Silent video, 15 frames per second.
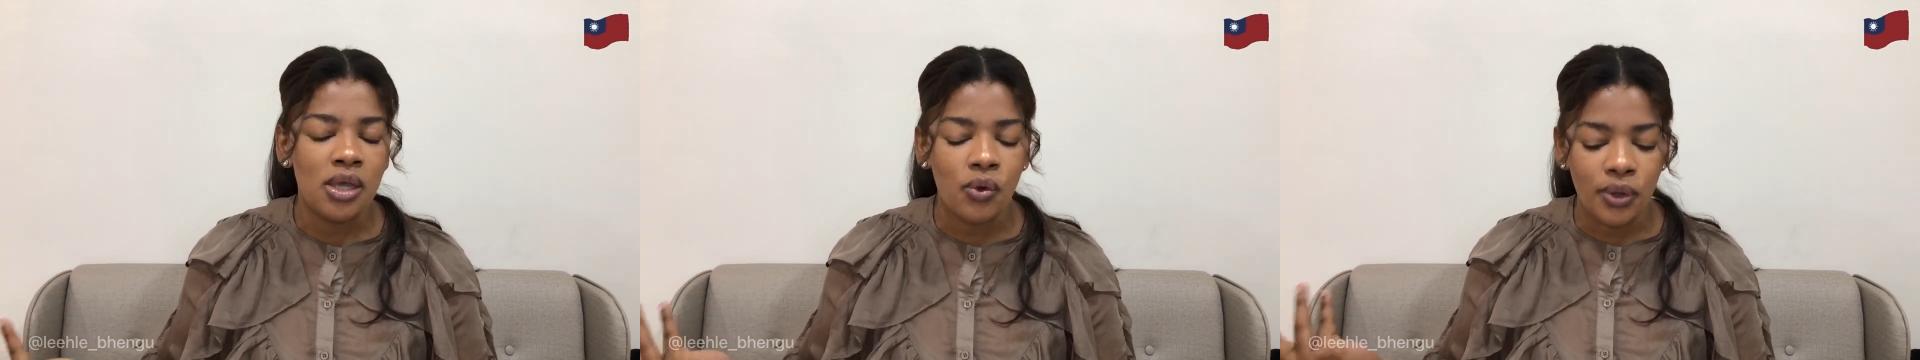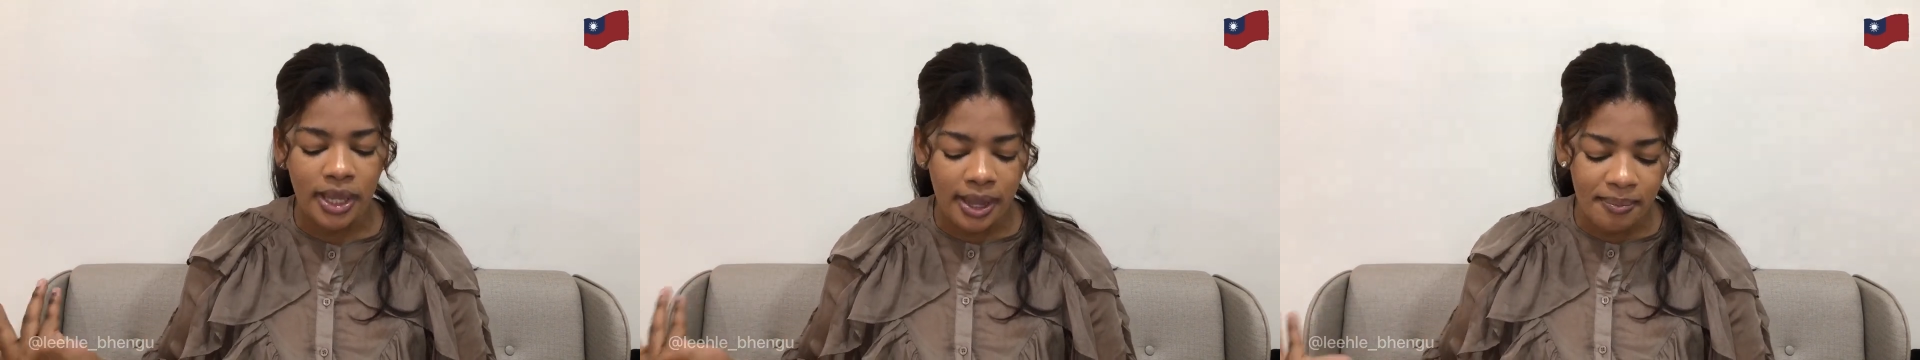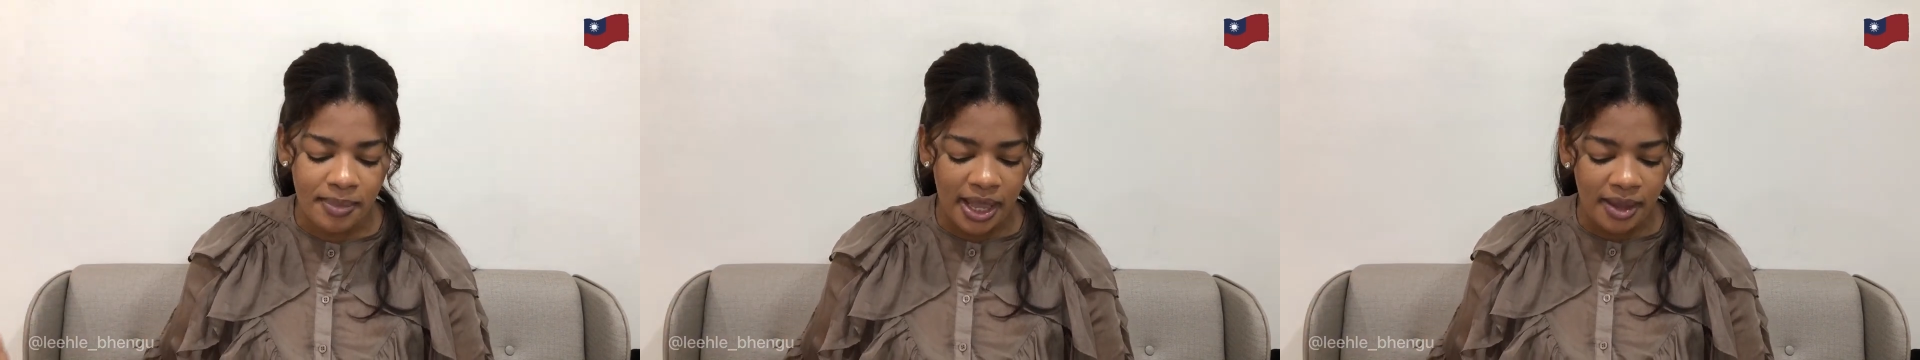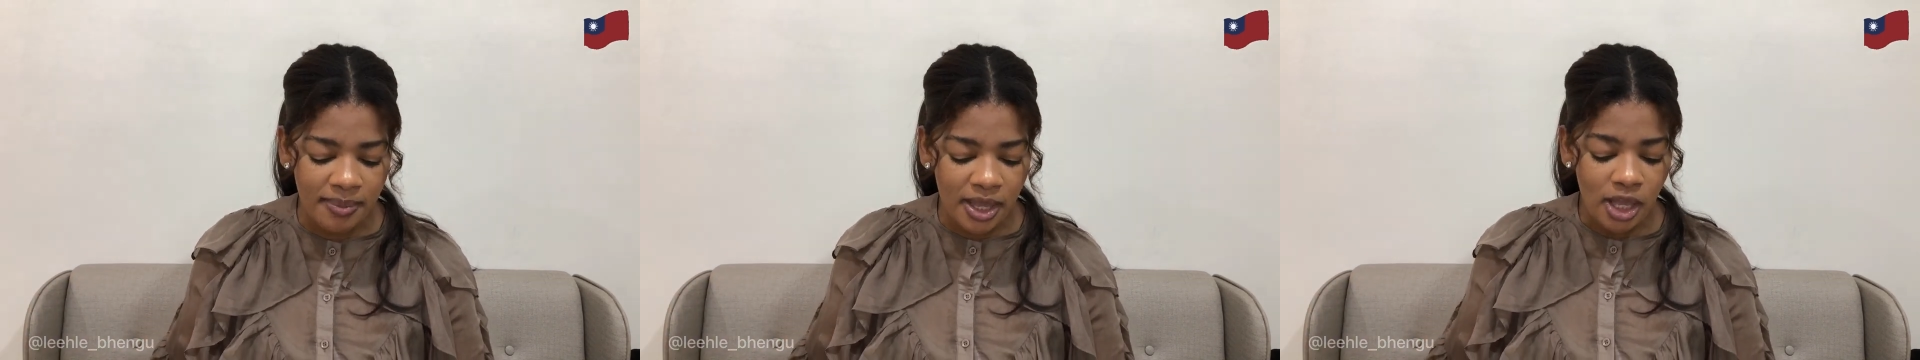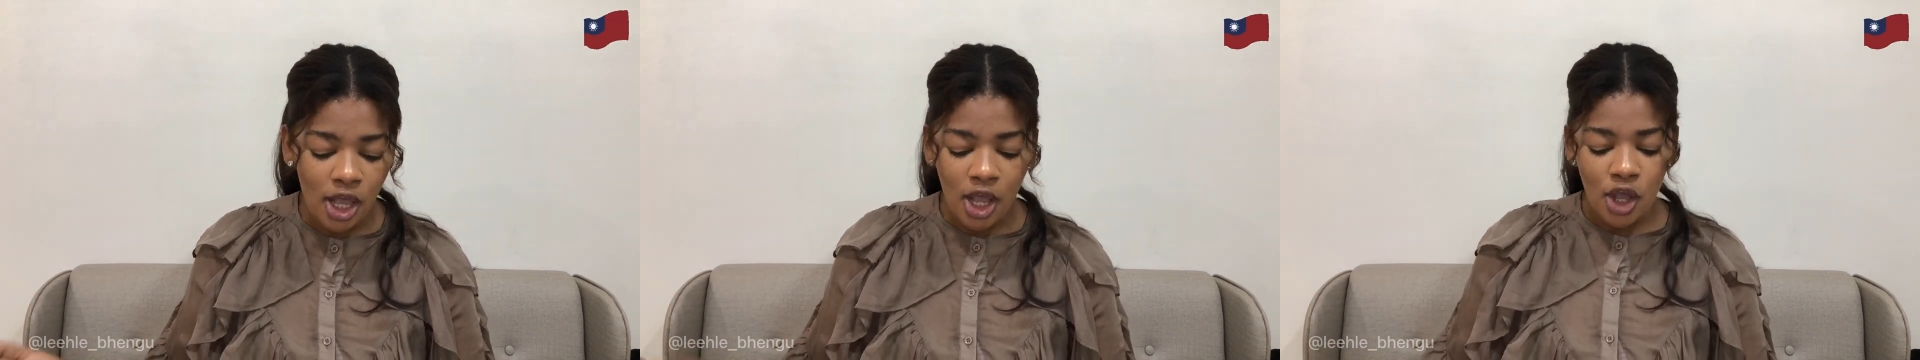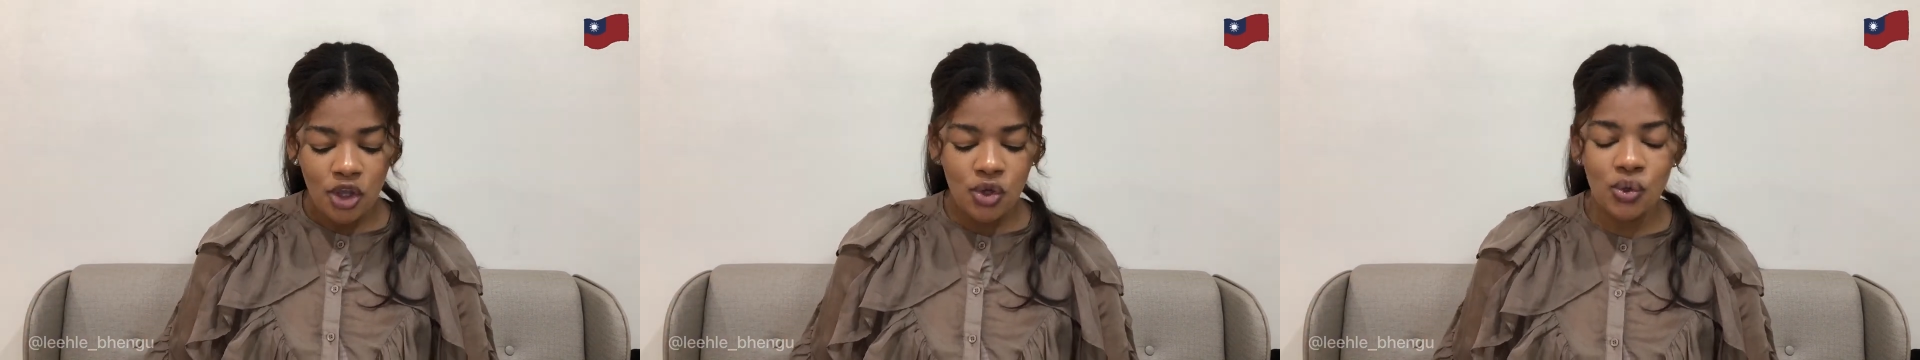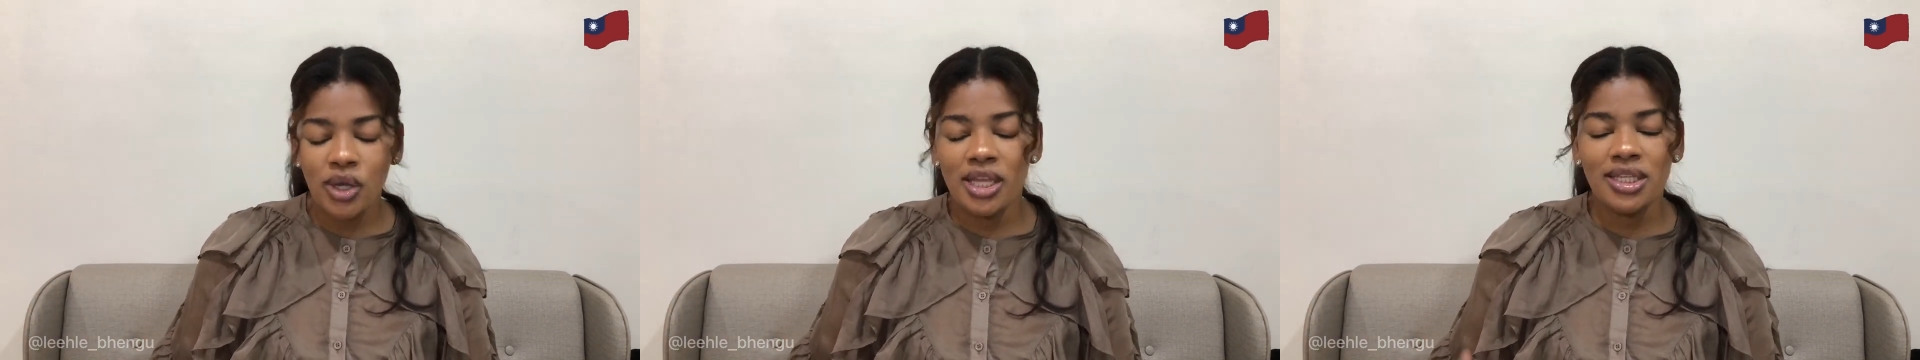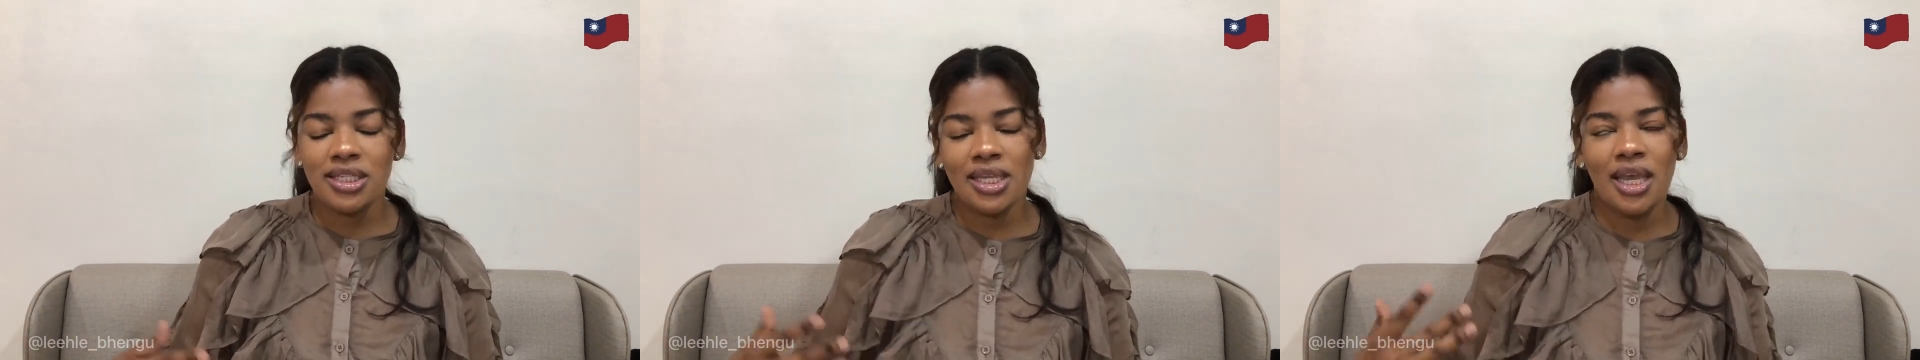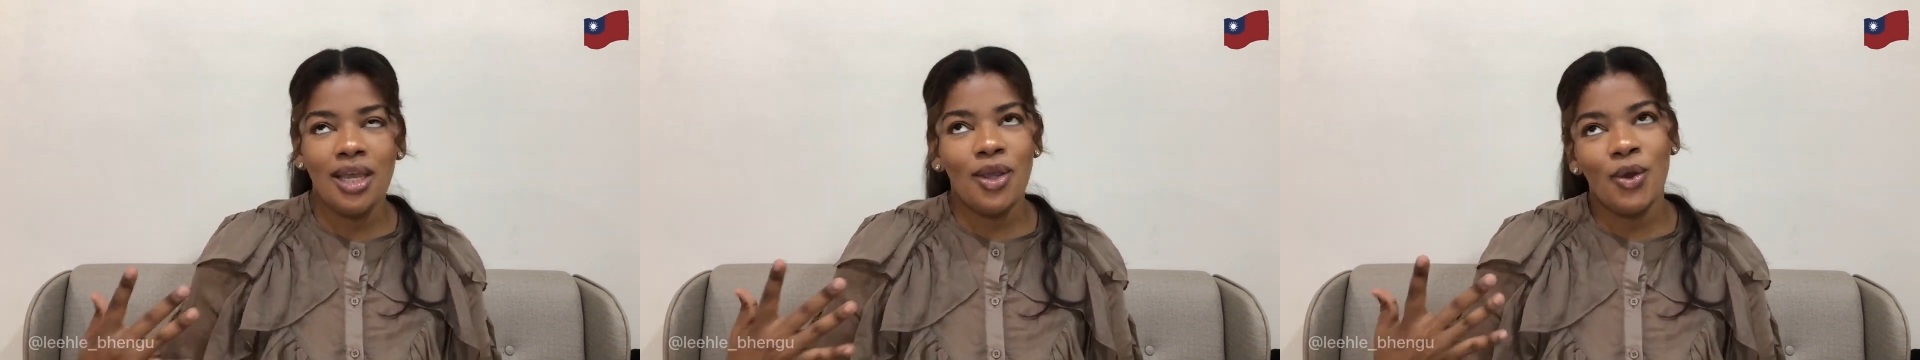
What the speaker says: Okay, maybe you can say,